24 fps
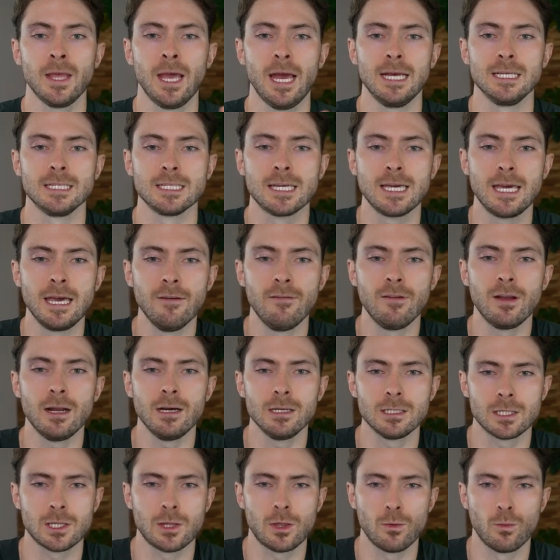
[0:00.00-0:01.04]
has given
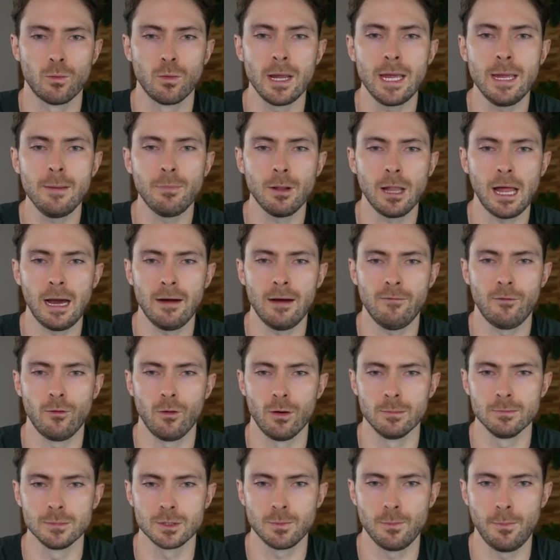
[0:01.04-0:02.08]
us 3
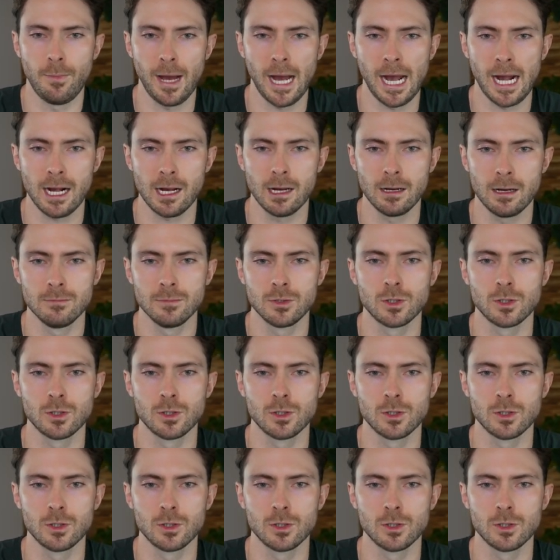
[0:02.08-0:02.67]
platforms back.